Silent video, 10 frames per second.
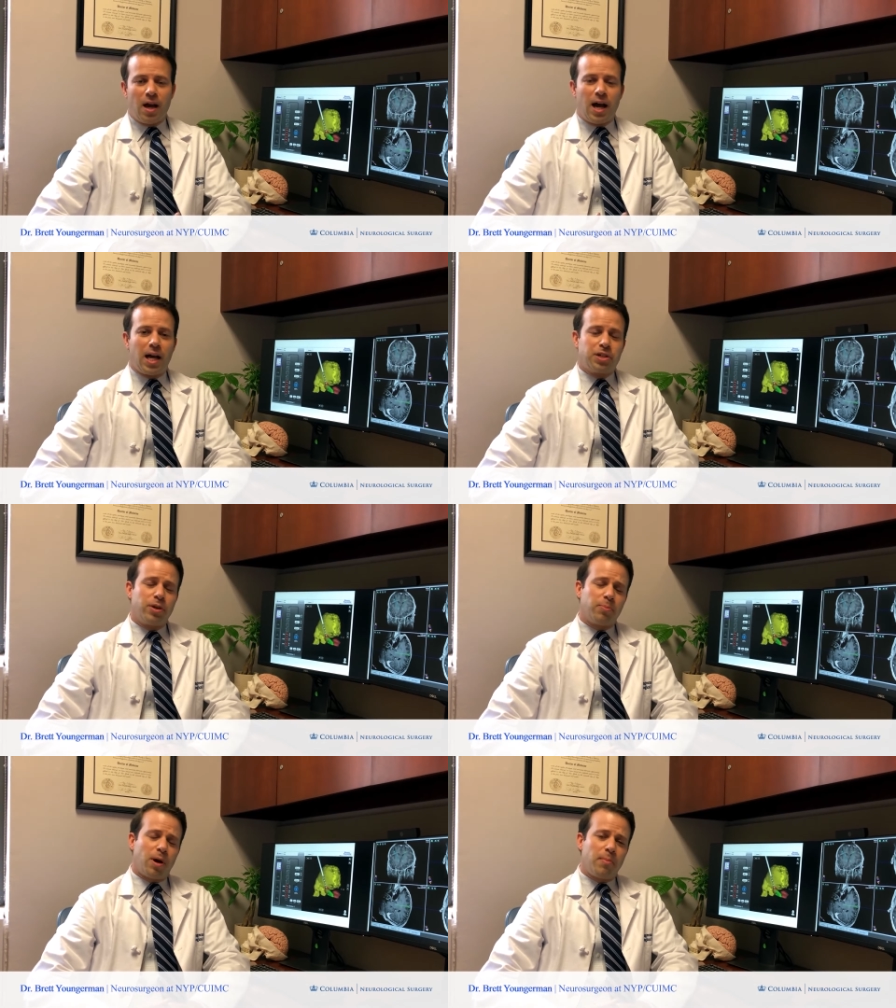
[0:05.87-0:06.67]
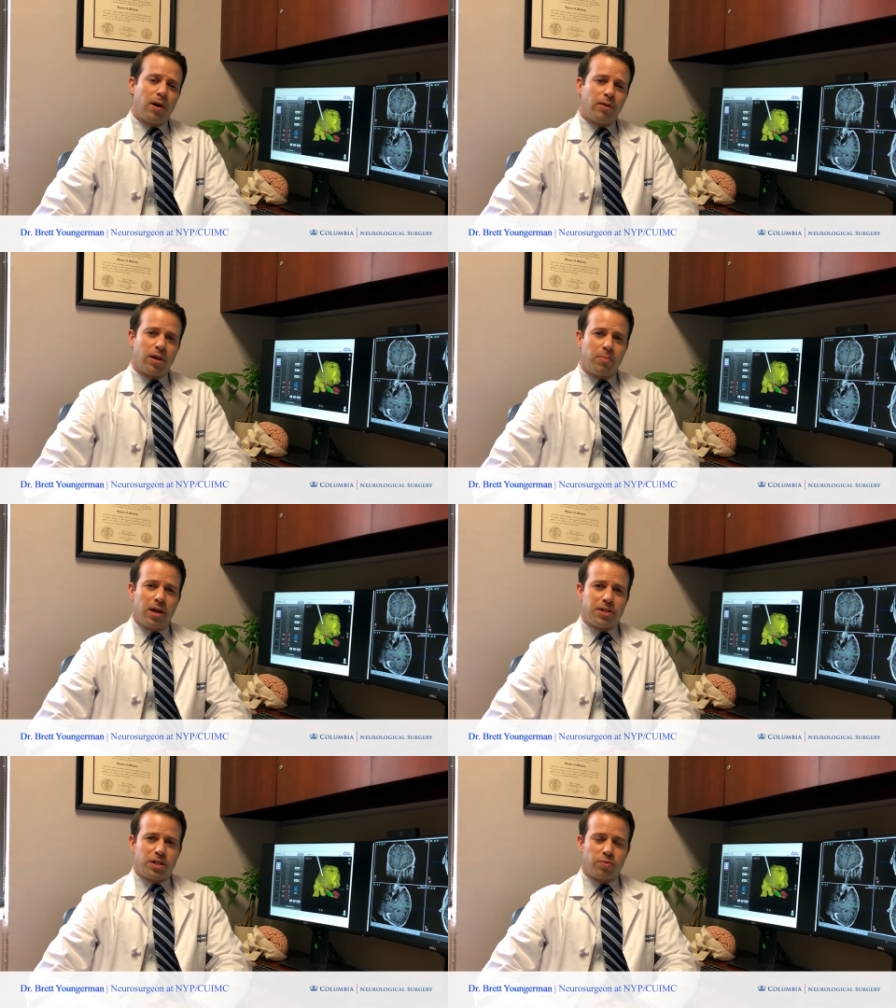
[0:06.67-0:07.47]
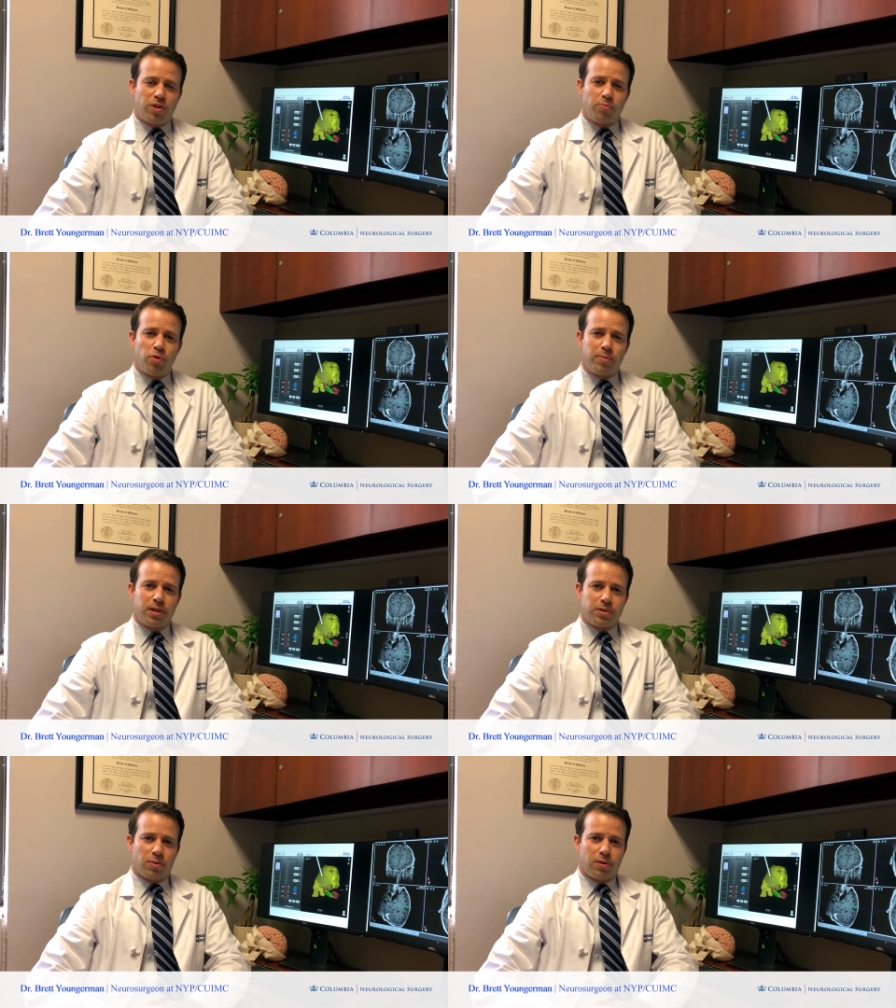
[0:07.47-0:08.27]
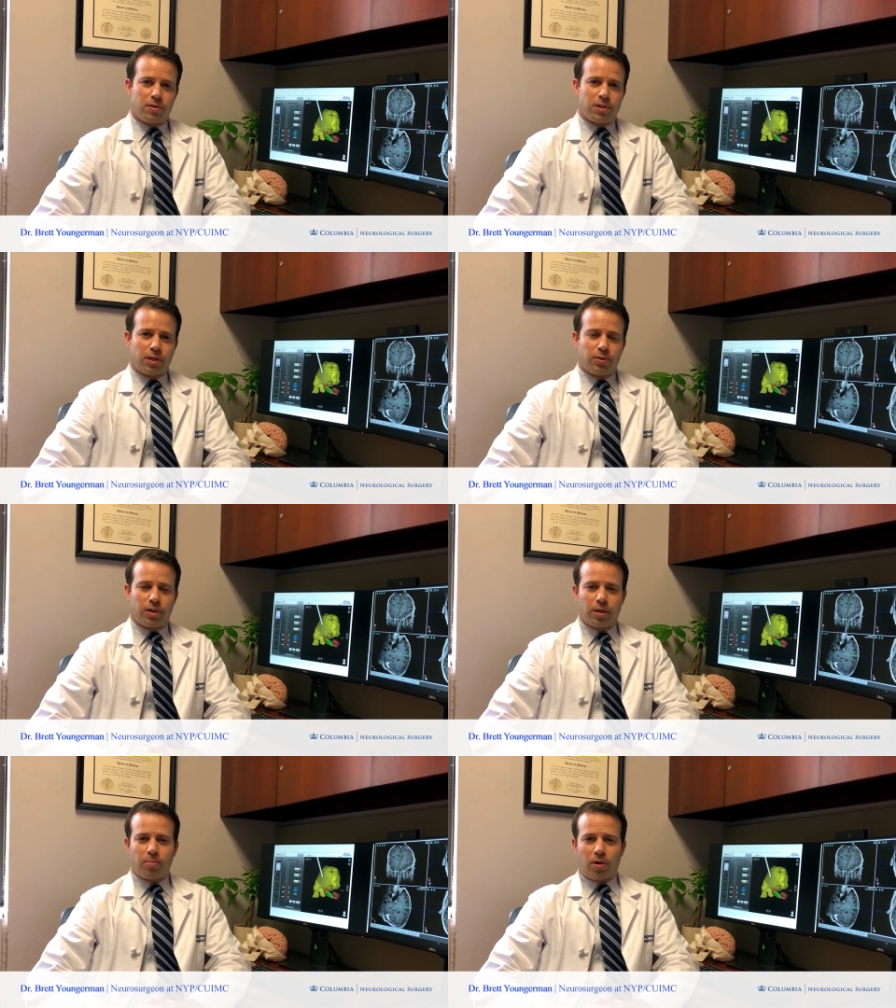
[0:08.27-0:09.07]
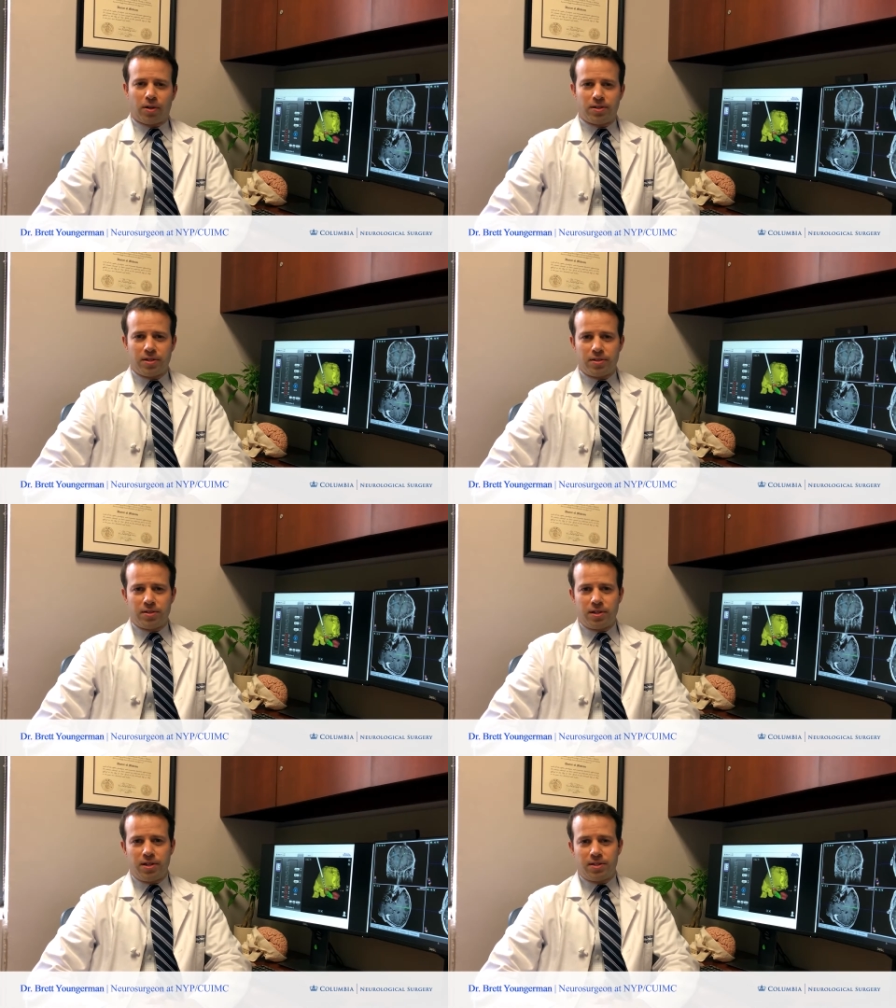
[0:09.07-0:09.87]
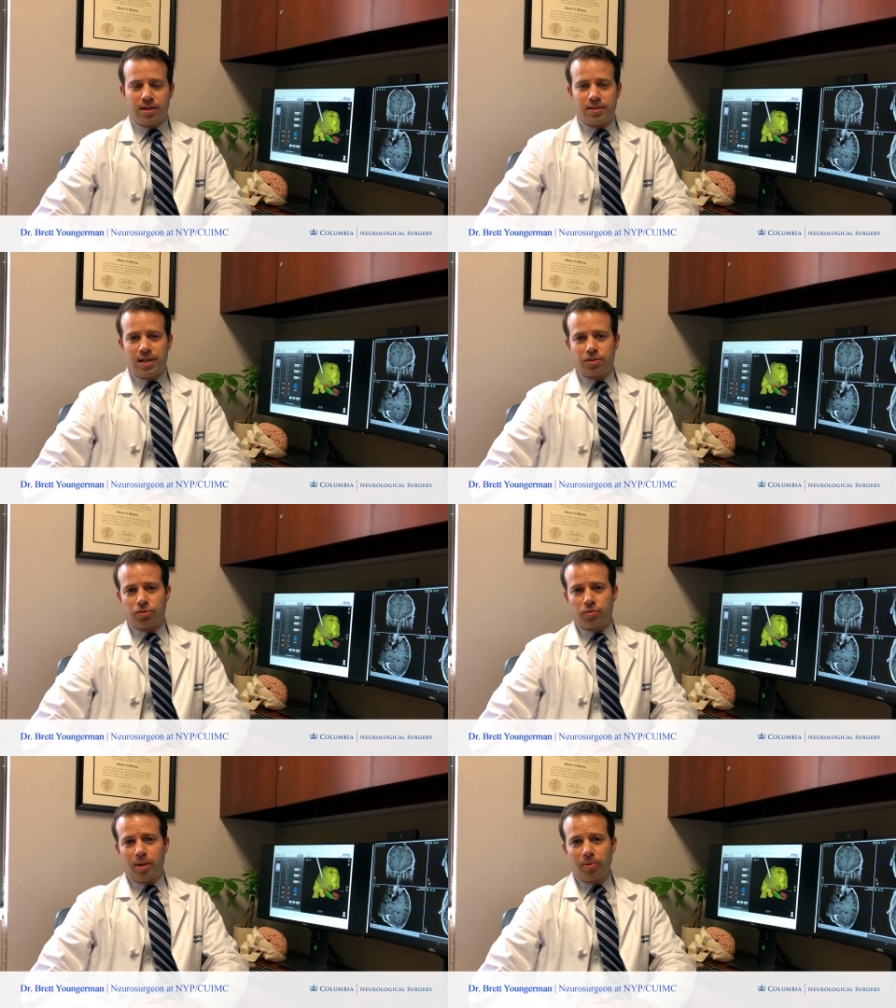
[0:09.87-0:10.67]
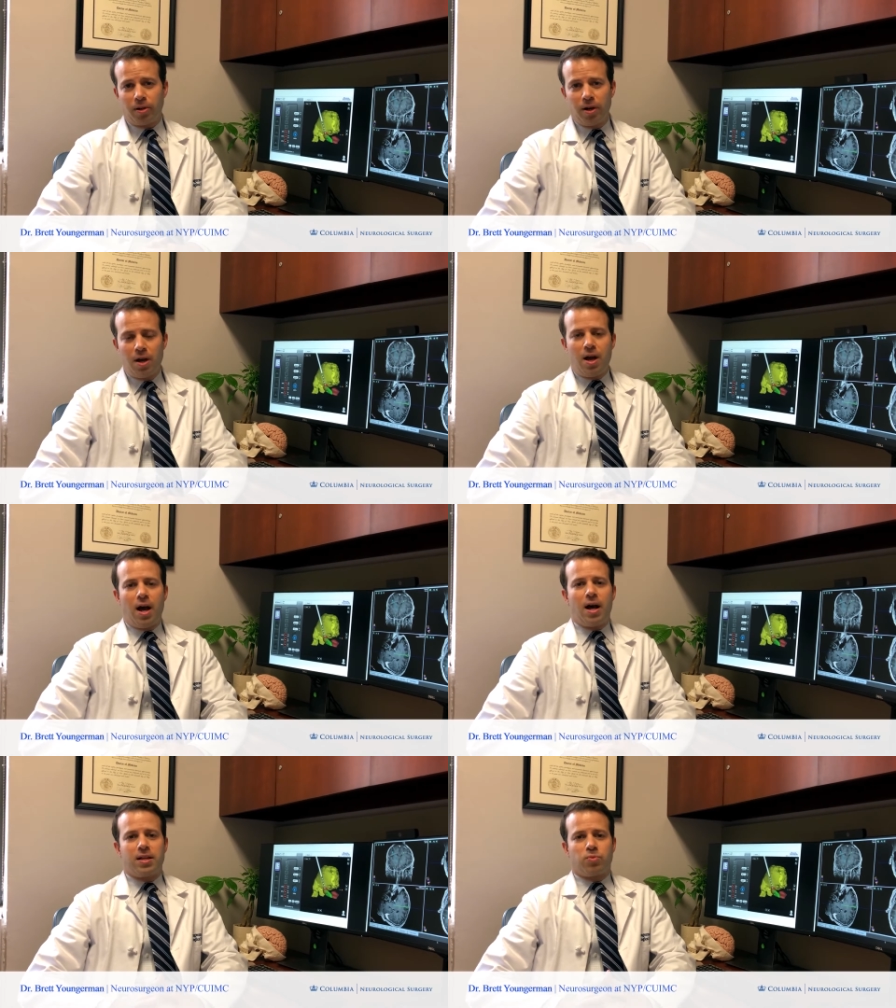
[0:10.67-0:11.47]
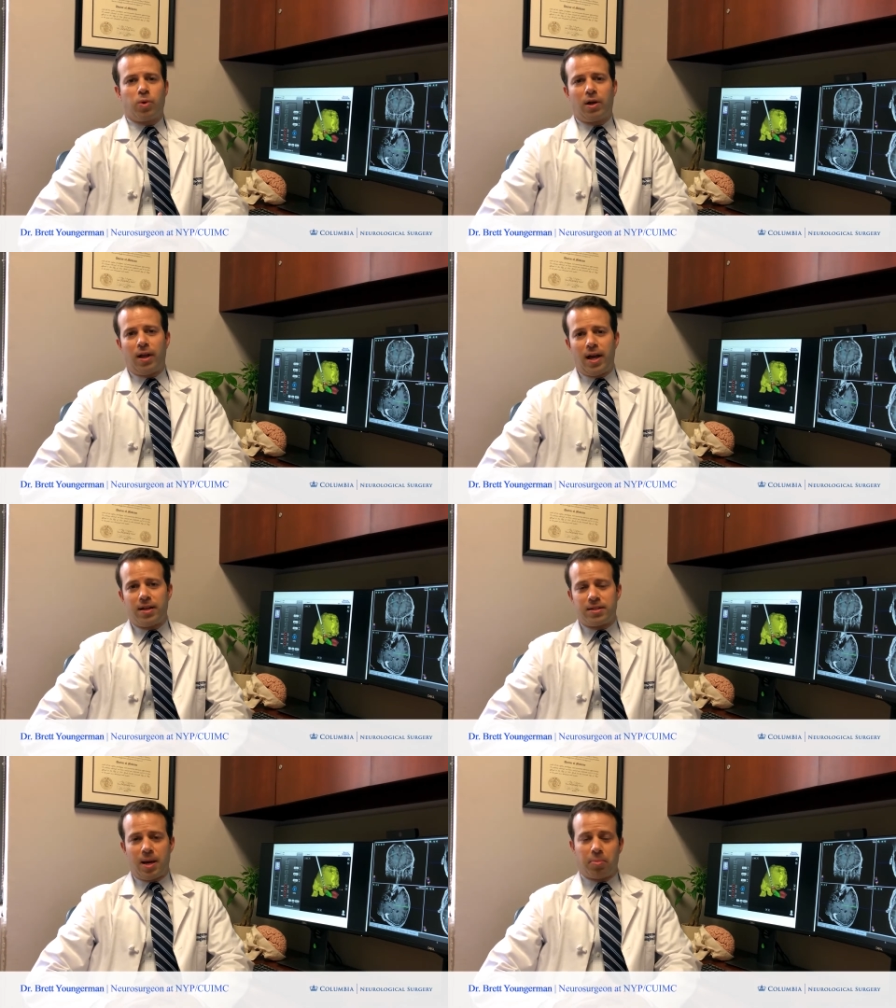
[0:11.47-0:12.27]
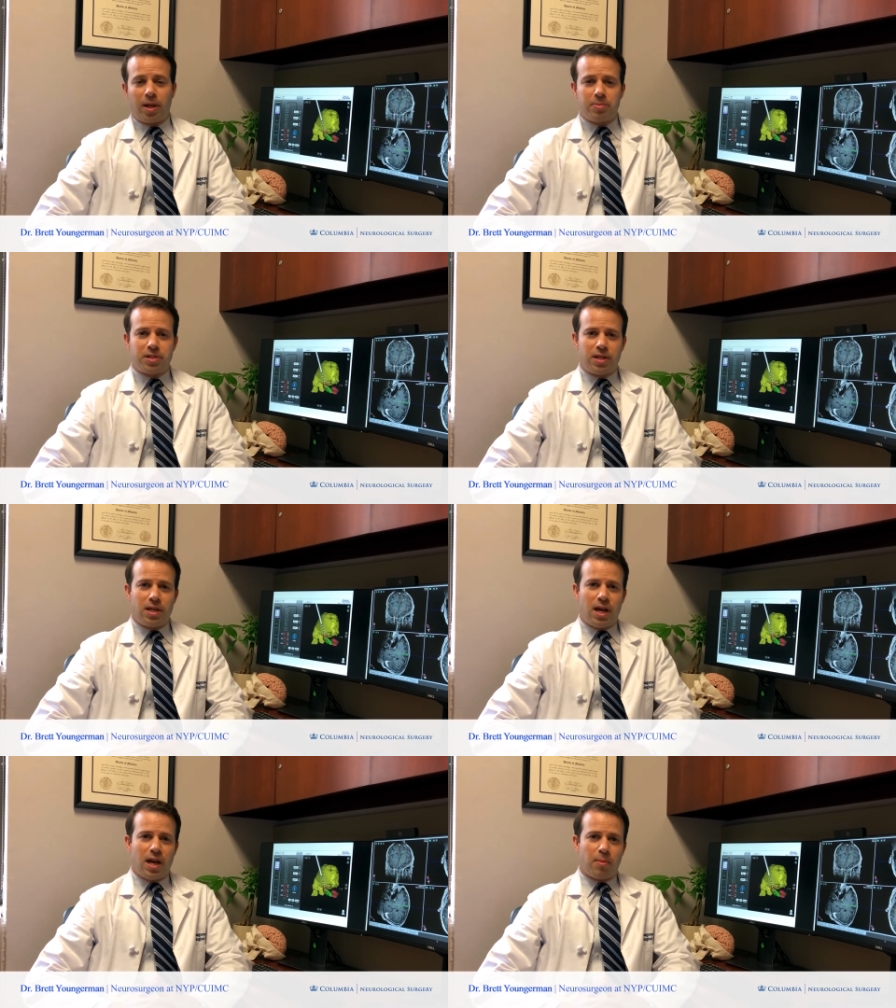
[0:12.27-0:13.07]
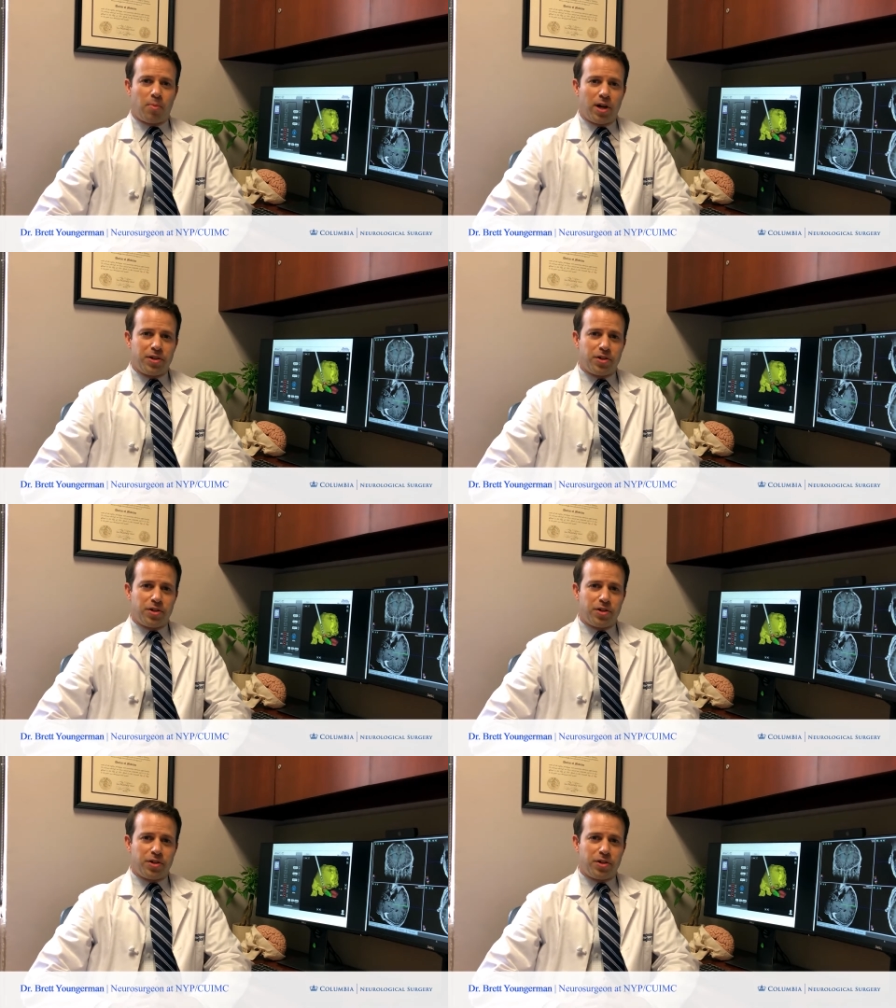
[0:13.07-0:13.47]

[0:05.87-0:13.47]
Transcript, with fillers: Uh, I treat primarily patients with movement disorders, including Parkinson's disease and essential tremor, uh, as well as epilepsy and brain